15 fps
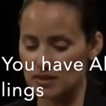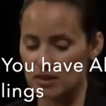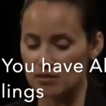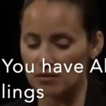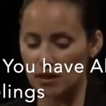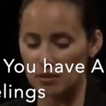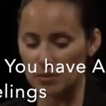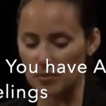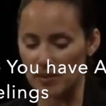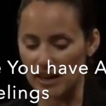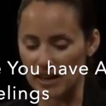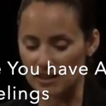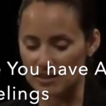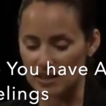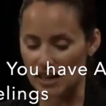little rubber
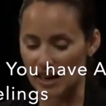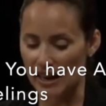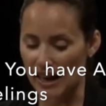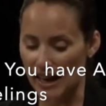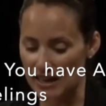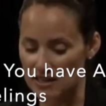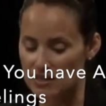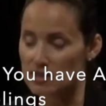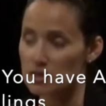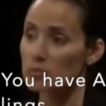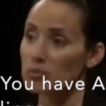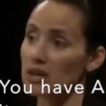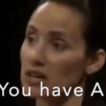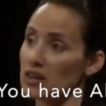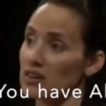band, and I asked
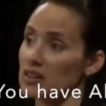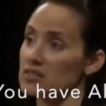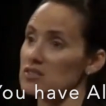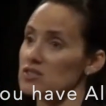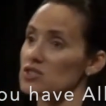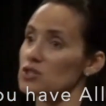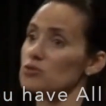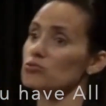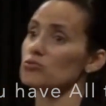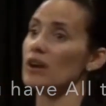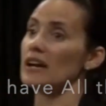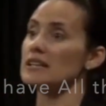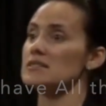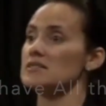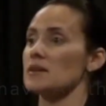the parents to
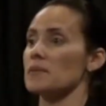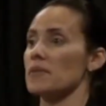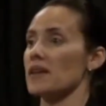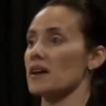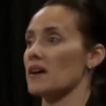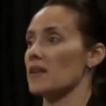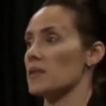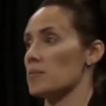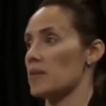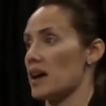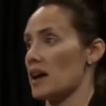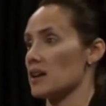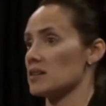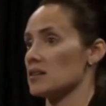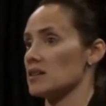write something on the
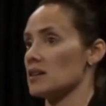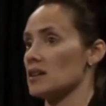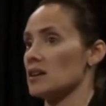bag.